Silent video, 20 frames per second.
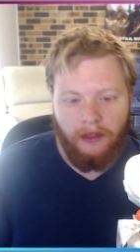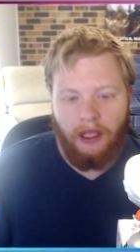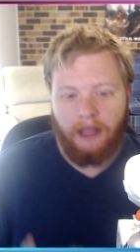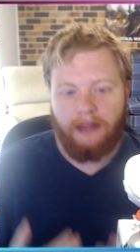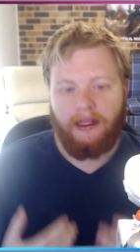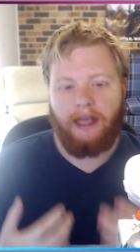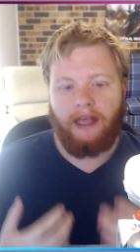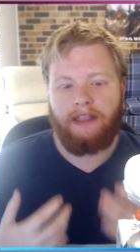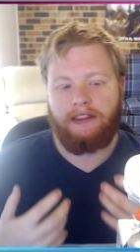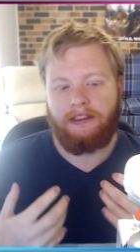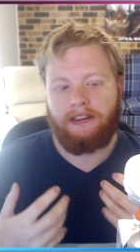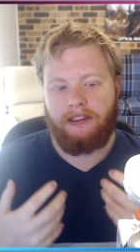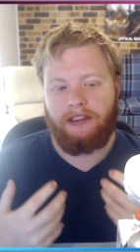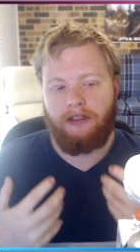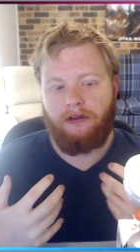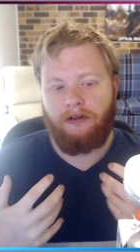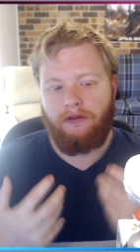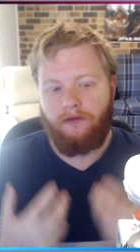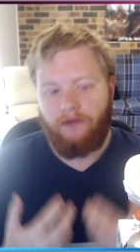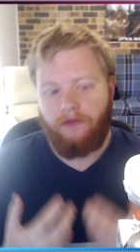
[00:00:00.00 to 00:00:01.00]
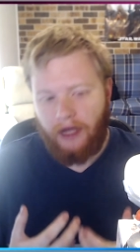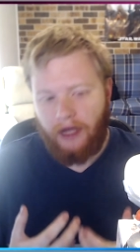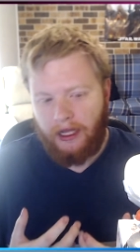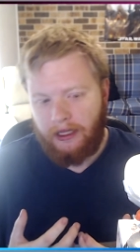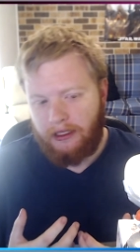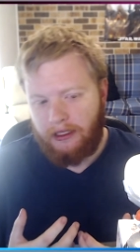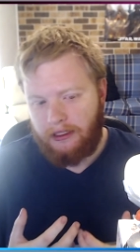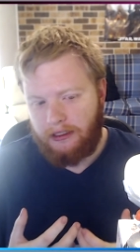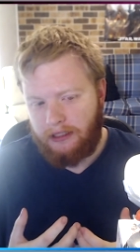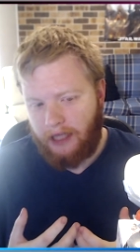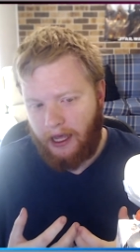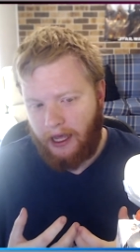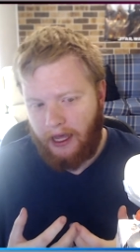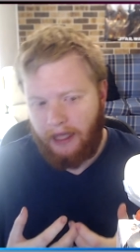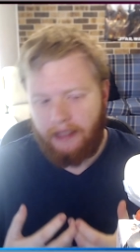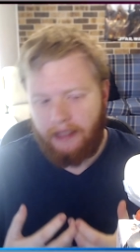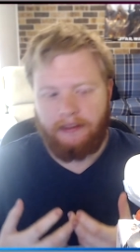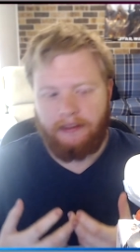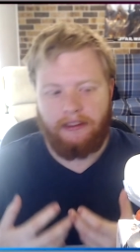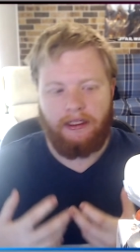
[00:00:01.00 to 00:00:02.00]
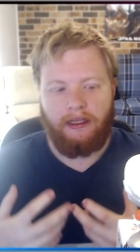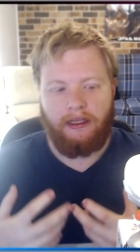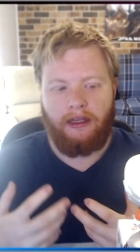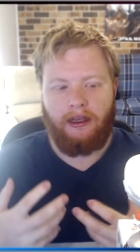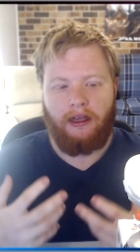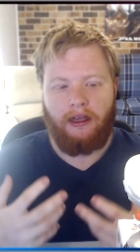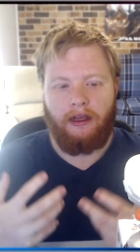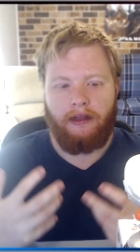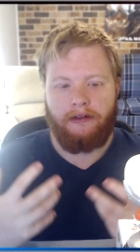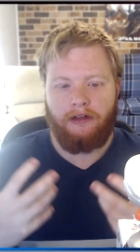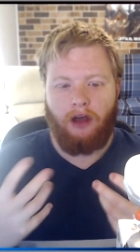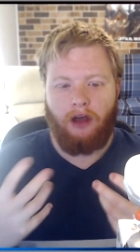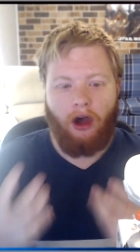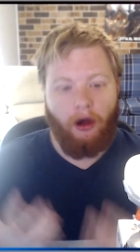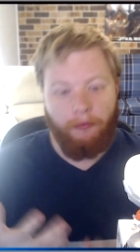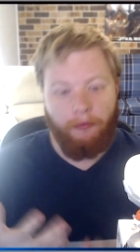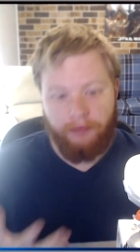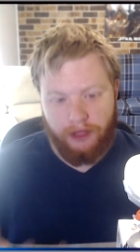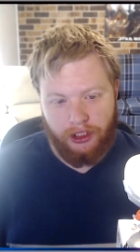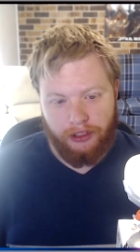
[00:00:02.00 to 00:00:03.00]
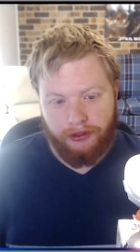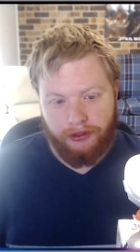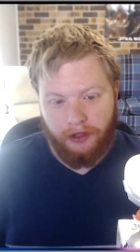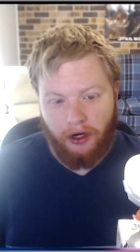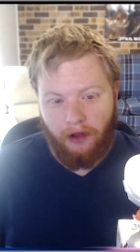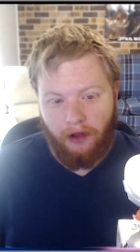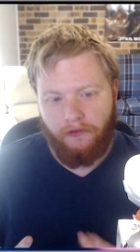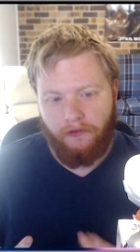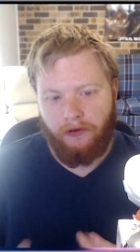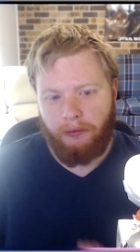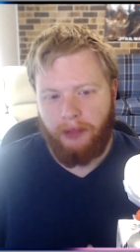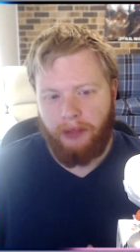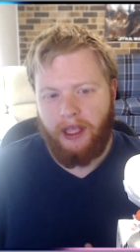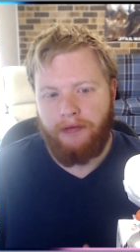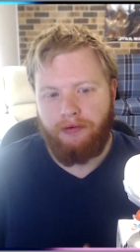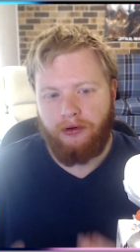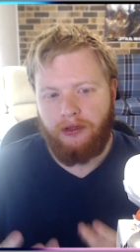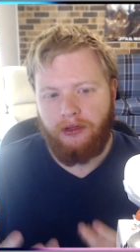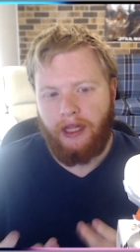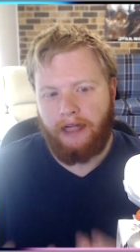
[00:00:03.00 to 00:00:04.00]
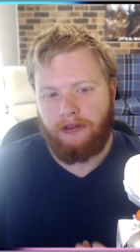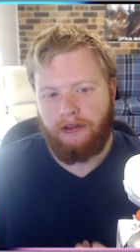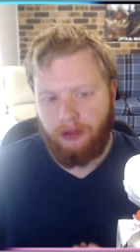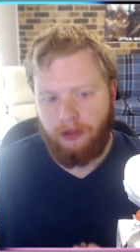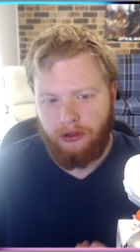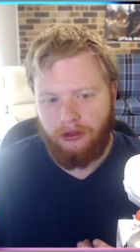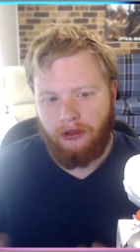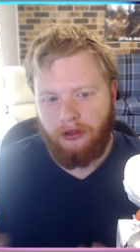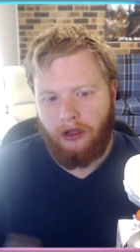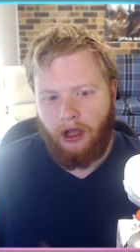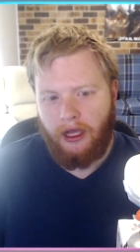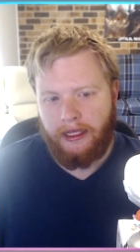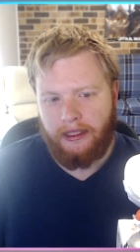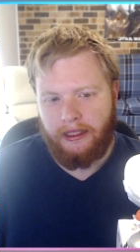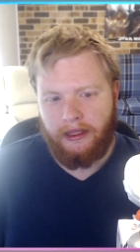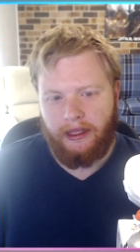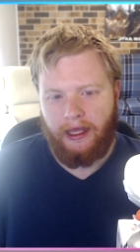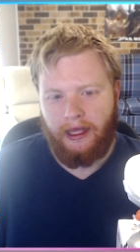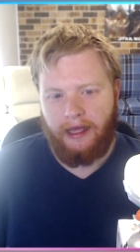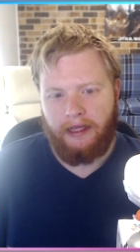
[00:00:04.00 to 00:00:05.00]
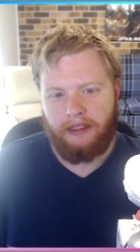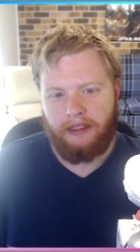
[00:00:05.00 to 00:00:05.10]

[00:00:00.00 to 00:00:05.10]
that's still valid as an option for people that do like that.